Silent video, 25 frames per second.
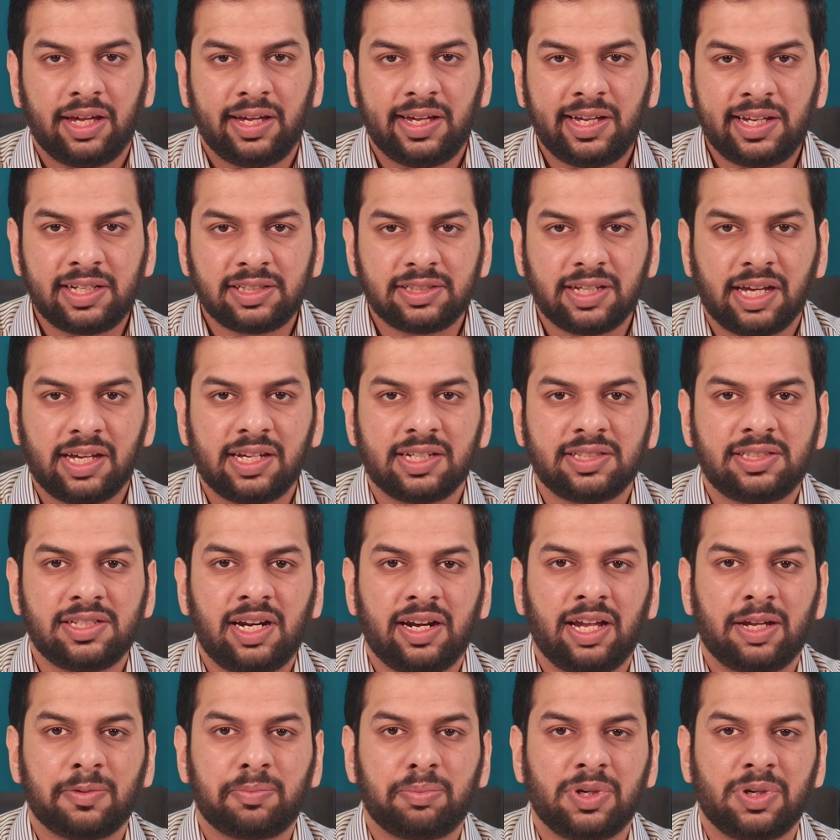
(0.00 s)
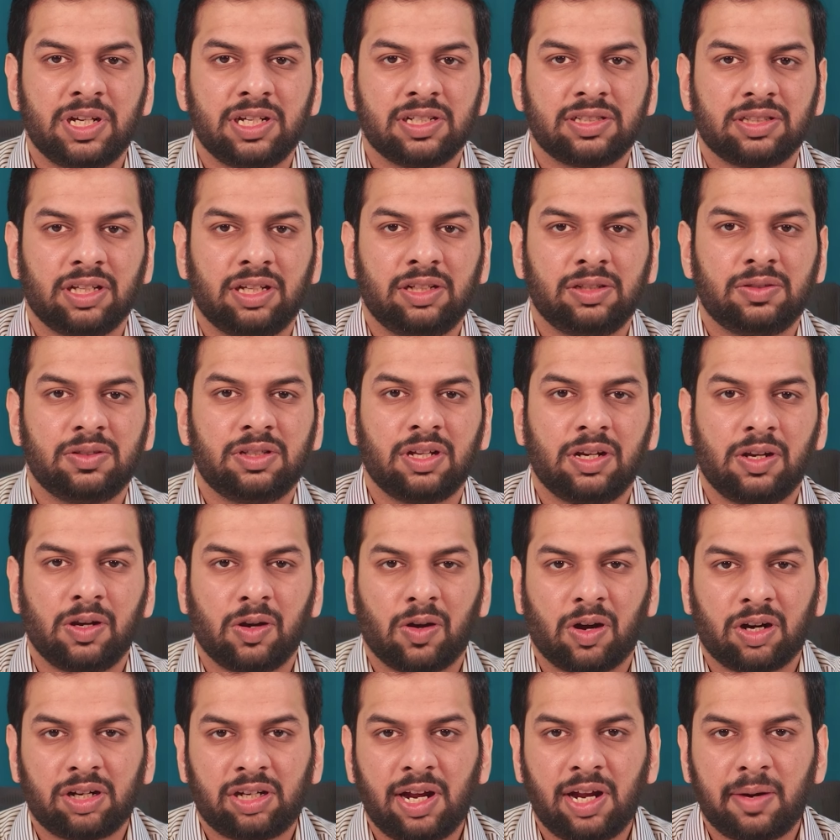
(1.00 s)
Each agent is placed into the
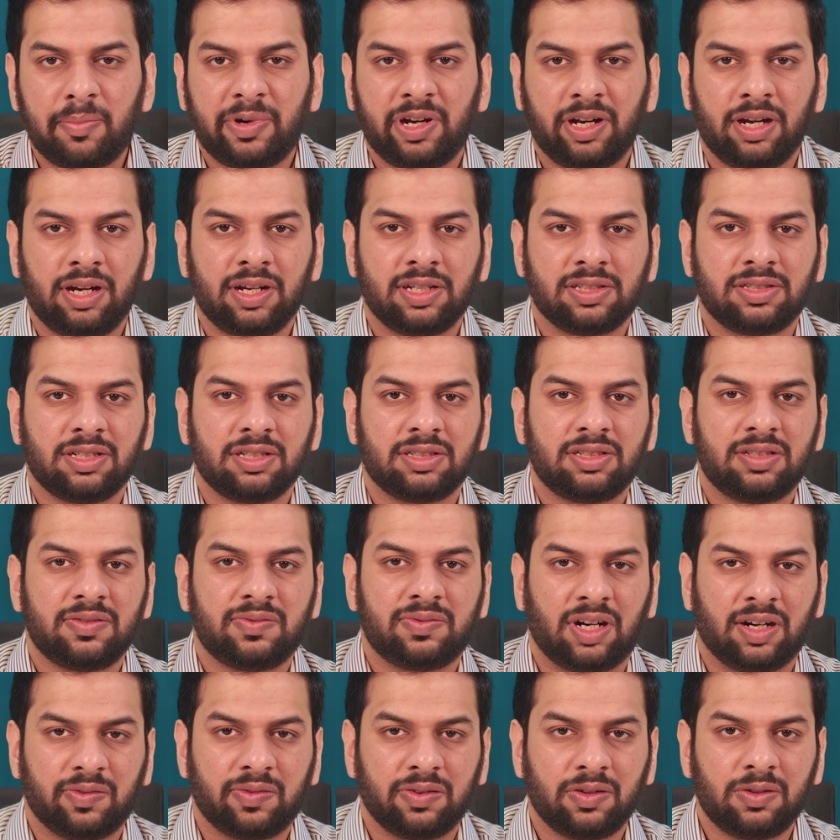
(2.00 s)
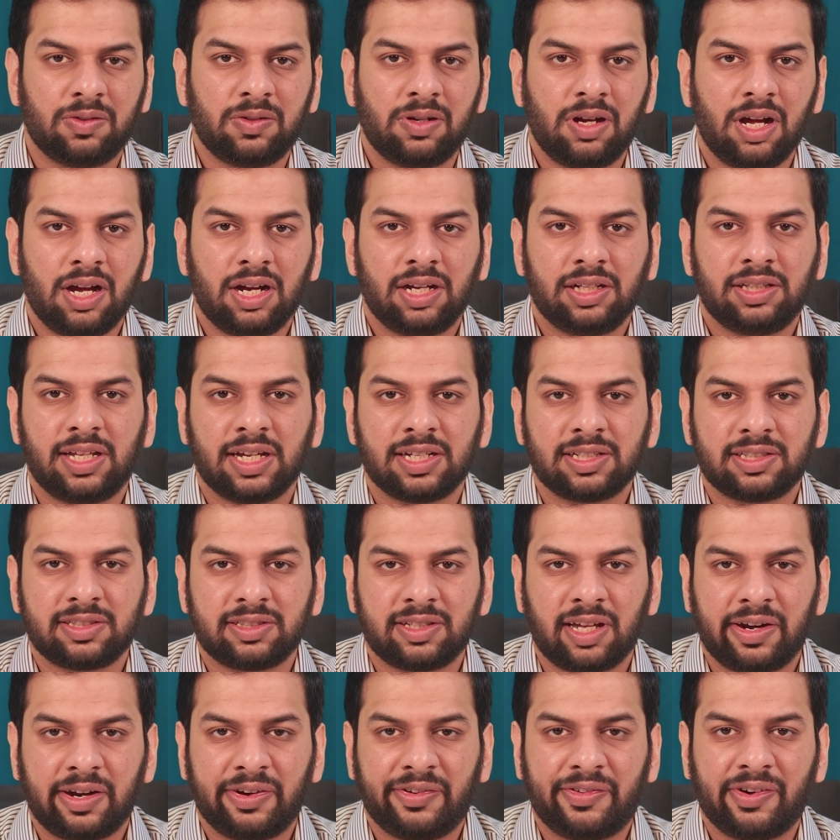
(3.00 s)
long-term relationship workflow that
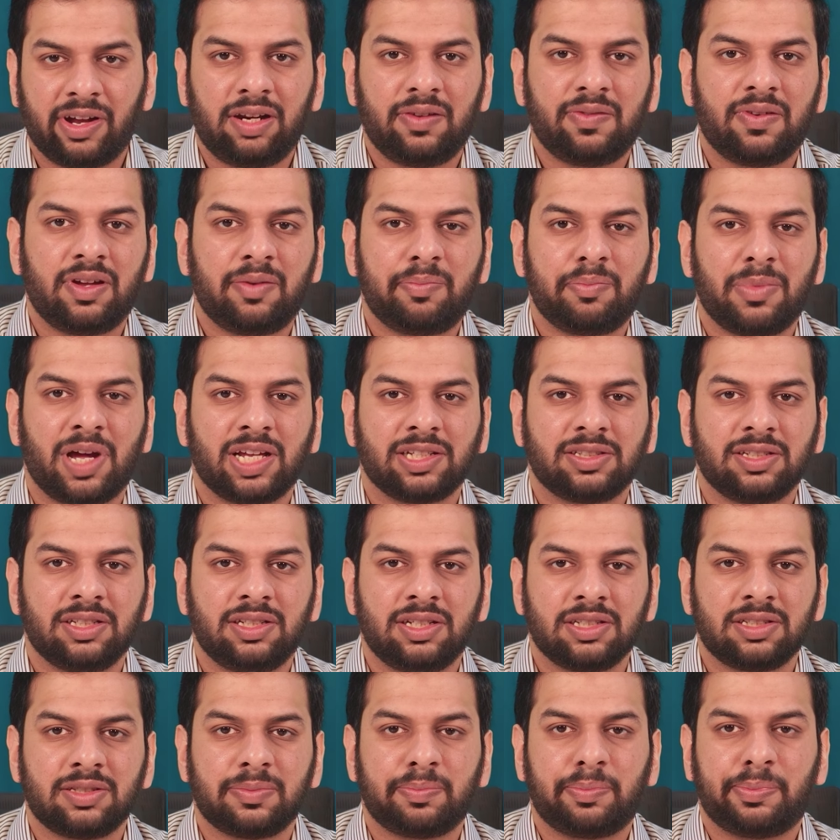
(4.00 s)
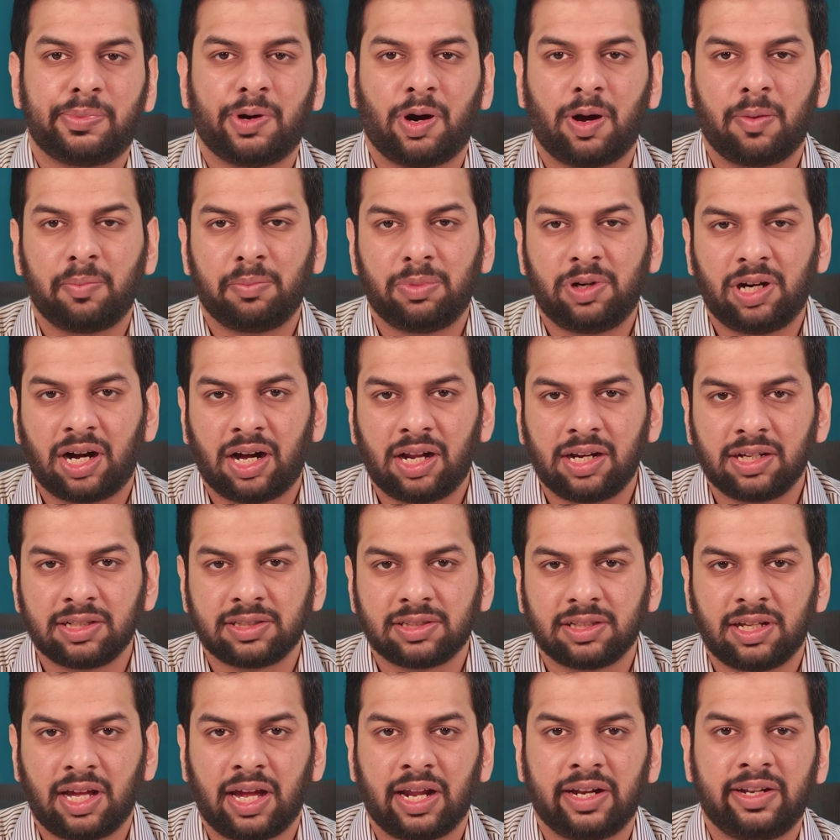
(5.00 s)
sends relevant messages from
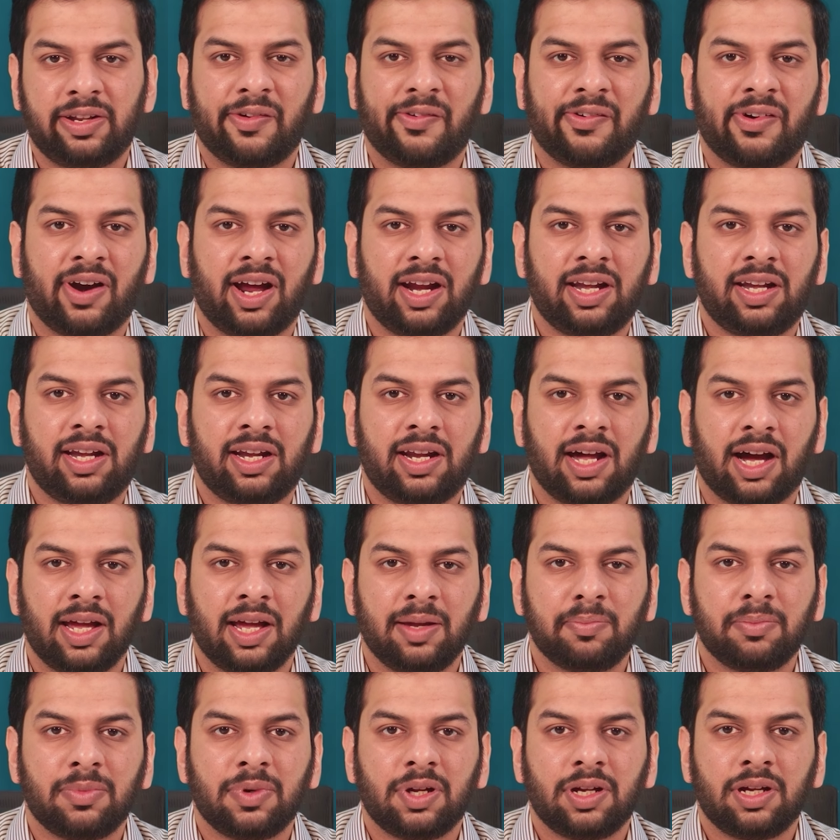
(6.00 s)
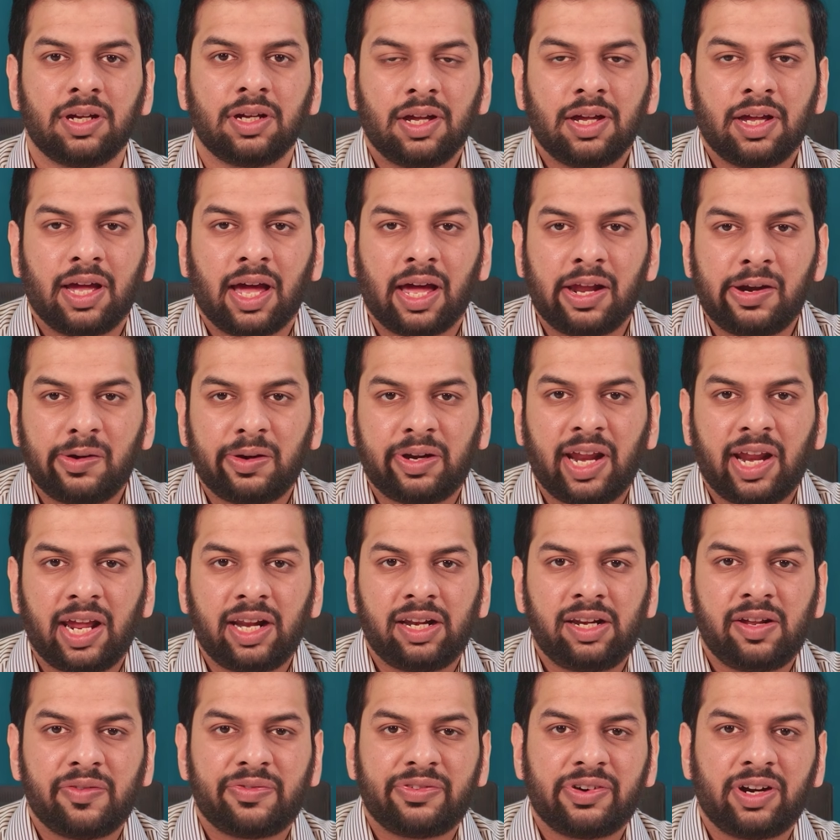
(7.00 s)
calls at the right time and
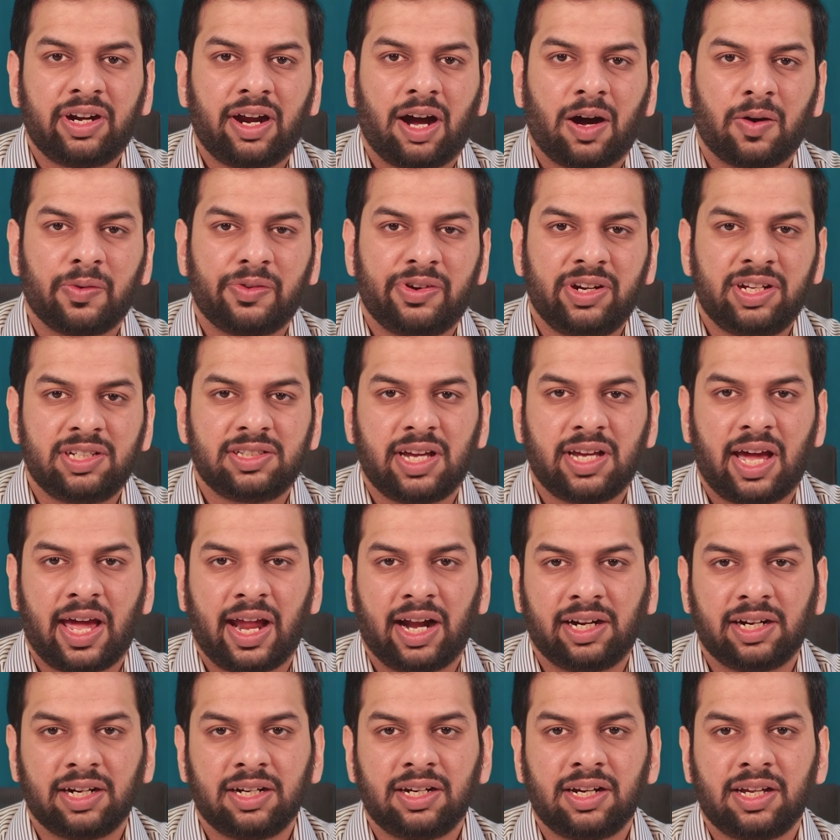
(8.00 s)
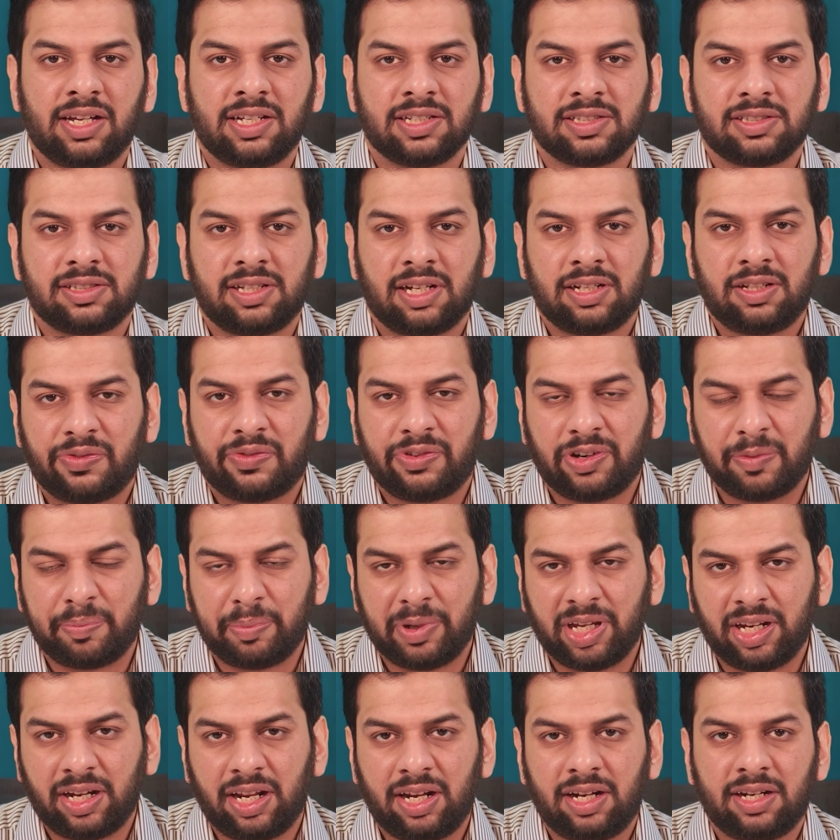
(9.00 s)
rotate different outreach angles instead of
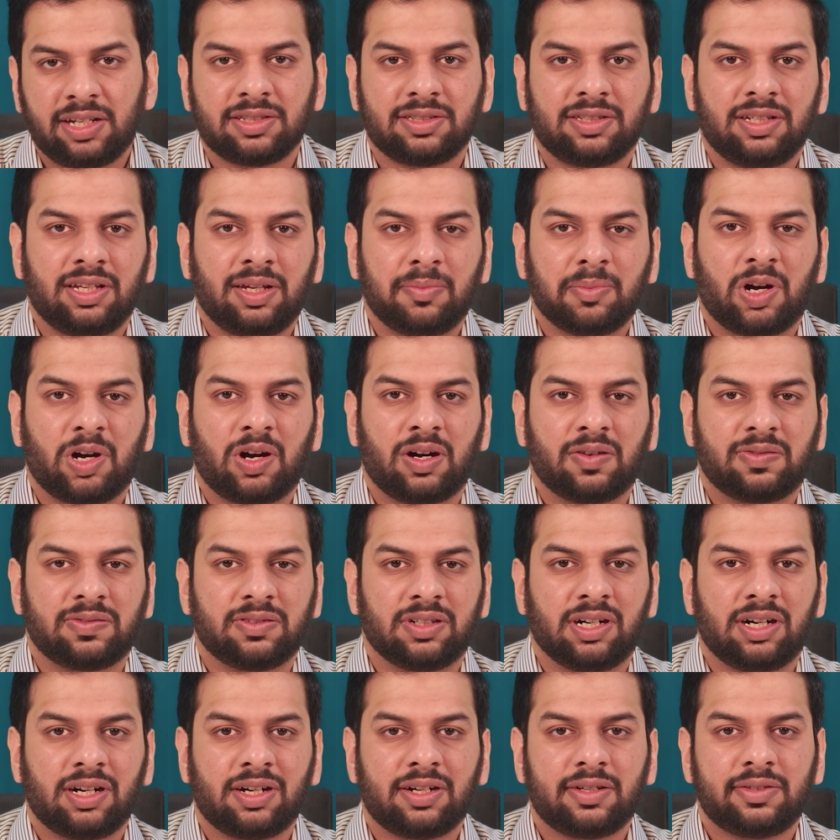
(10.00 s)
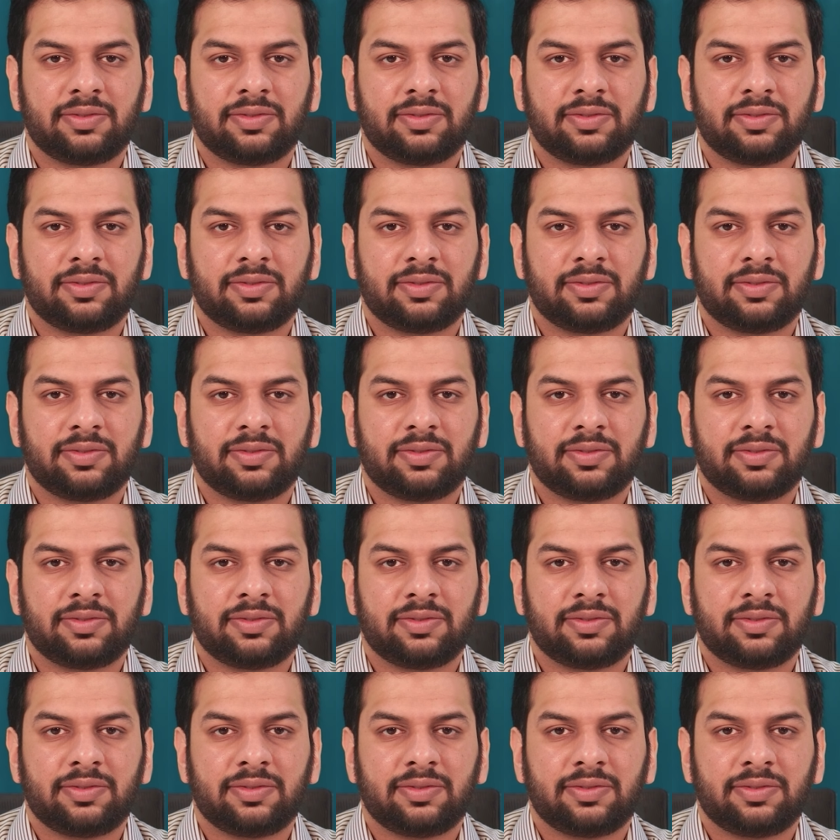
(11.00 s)
repeating the same offer.